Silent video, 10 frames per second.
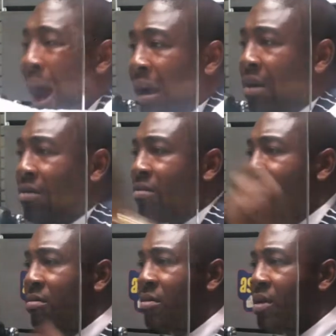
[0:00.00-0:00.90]
Bank,
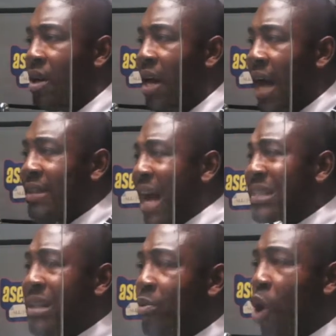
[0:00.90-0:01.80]
and
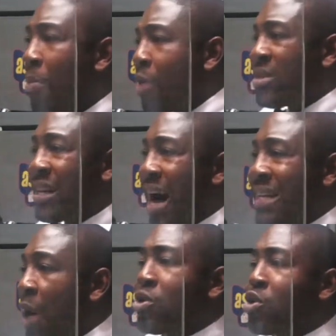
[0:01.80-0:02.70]
Exim no ma sika
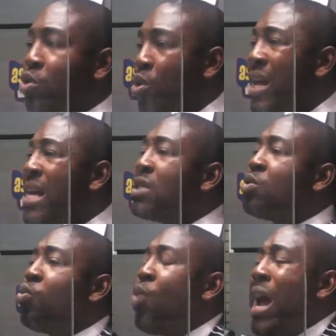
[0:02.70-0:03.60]
there also no
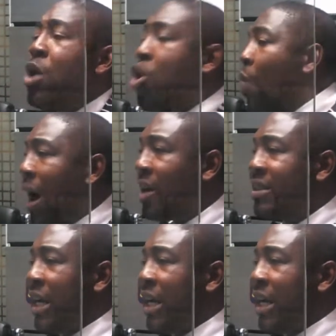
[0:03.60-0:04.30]
is way lower.